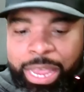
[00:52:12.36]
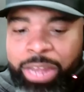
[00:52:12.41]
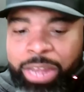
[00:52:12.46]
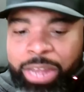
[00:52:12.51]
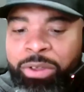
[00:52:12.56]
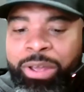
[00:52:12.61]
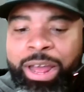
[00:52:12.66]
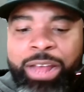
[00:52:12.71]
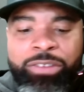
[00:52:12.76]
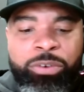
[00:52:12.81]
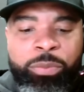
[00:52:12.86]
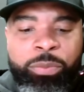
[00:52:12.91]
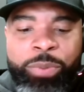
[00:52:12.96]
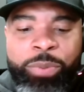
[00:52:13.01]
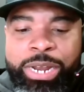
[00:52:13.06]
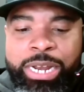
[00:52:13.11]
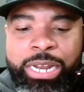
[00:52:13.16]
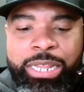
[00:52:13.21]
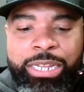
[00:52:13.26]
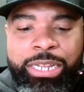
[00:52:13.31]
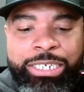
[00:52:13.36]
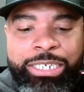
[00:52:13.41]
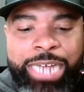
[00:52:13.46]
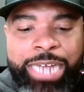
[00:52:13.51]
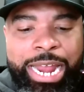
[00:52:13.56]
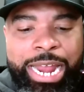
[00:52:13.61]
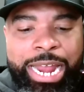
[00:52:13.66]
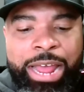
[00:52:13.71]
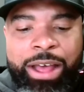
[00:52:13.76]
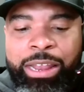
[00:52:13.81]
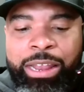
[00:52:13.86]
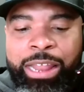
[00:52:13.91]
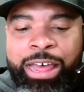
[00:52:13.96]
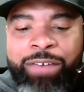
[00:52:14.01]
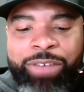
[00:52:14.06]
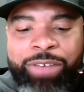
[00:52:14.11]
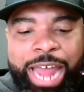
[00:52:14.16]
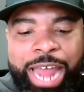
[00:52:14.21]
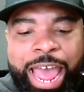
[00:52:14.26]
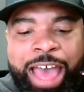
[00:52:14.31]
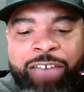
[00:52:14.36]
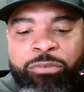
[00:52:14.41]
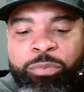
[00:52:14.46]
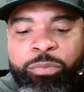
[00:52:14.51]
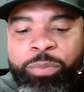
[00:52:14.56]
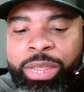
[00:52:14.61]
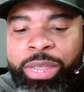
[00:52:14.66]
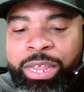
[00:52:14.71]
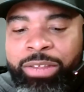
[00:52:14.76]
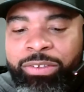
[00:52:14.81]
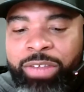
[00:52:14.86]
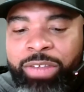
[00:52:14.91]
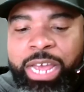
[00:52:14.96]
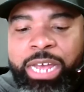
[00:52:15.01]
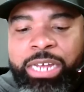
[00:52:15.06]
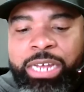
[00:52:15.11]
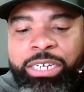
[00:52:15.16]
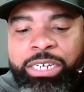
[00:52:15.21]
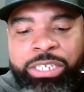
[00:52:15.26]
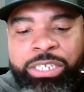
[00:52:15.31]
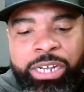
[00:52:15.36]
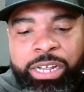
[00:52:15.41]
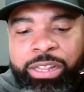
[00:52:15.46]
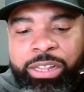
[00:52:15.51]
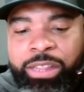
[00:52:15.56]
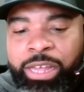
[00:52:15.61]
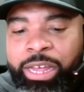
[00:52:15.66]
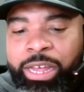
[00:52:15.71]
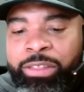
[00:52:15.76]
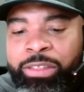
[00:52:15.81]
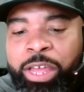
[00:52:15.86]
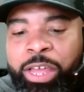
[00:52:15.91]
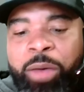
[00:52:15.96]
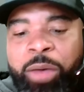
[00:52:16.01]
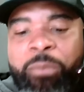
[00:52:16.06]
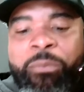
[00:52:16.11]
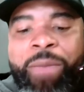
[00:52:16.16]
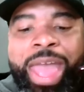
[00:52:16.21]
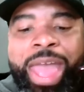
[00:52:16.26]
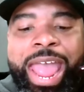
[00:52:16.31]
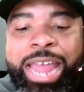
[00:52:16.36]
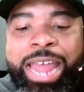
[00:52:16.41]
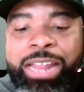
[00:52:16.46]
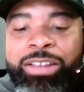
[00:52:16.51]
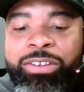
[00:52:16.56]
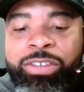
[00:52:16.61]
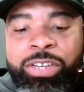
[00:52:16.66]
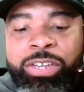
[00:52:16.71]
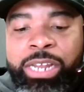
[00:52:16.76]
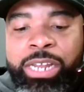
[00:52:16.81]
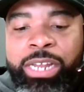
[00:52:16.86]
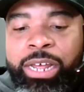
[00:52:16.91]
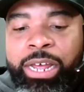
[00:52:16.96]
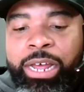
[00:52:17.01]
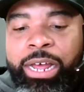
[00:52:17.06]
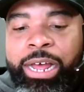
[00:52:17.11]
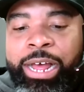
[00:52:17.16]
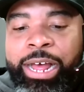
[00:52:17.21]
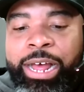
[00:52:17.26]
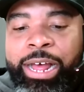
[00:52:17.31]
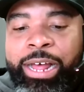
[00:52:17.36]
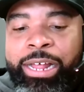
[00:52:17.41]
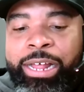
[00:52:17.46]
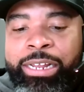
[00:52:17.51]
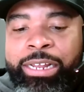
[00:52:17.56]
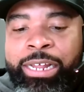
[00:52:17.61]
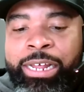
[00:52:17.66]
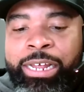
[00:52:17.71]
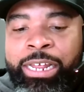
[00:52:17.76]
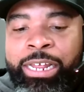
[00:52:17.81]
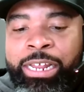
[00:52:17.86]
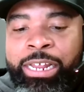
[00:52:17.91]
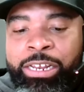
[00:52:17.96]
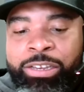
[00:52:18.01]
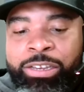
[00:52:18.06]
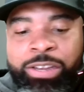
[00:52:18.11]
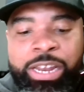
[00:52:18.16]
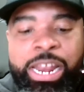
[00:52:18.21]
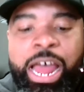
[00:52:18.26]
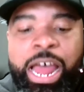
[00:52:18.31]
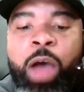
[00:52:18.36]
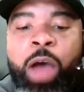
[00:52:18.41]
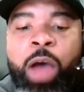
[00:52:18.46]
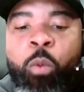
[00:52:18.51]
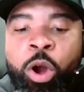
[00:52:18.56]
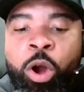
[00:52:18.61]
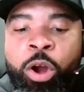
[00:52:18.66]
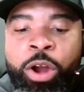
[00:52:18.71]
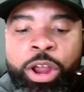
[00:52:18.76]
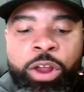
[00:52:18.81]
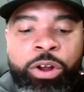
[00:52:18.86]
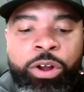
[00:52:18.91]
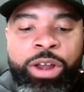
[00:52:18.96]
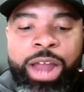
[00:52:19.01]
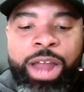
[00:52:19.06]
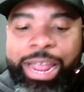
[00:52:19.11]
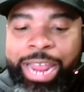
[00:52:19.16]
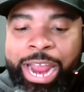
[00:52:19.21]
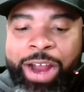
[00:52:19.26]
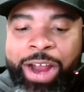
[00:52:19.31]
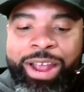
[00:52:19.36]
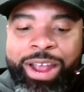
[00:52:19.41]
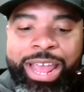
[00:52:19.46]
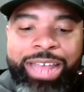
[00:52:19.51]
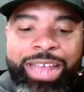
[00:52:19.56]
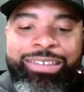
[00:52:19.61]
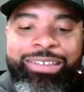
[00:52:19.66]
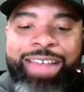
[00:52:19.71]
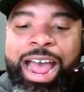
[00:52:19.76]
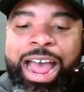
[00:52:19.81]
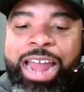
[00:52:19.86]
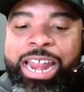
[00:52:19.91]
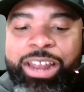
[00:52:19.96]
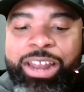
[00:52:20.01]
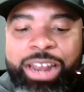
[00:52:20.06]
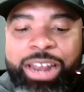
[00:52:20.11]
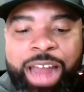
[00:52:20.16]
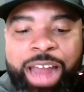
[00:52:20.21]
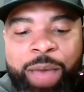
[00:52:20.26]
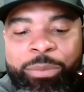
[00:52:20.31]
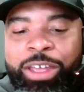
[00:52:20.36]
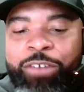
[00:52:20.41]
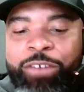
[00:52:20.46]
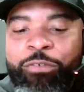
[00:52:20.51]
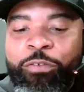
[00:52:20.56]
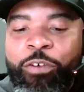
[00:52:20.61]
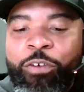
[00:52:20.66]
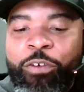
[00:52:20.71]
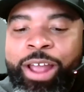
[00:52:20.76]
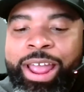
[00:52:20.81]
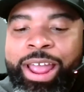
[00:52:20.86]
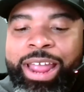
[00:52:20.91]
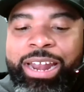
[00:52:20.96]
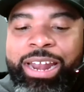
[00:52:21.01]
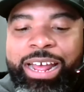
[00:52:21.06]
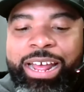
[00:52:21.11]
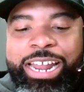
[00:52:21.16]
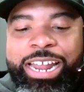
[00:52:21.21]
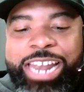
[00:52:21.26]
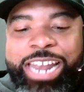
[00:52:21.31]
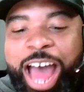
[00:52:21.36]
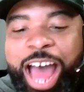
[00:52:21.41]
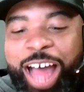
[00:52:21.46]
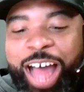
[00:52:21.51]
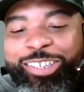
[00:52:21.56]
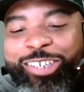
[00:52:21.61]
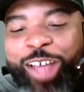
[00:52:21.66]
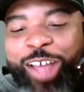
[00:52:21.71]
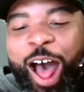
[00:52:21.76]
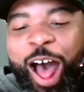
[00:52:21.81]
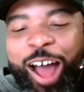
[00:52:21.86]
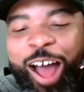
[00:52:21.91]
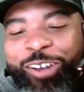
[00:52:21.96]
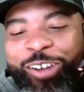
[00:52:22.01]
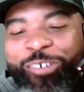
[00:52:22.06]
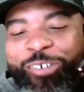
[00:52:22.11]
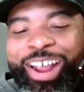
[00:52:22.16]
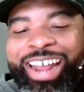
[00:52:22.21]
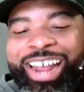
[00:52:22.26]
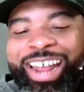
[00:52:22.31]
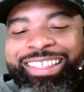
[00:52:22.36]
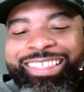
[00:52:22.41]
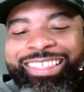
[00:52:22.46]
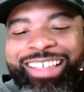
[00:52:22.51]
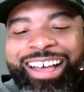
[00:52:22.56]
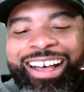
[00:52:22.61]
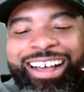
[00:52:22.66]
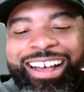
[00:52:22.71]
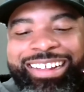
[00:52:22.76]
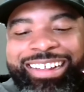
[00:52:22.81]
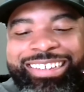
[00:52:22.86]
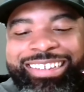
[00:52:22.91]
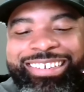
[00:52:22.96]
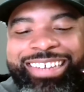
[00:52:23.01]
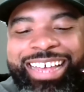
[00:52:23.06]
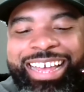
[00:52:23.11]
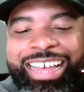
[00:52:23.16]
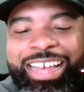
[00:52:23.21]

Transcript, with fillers: You guys are putting it in the chat now. I love it. Have peace. The command to not worry or not carry anxiety, to not be afraid, not tolerating thoughts.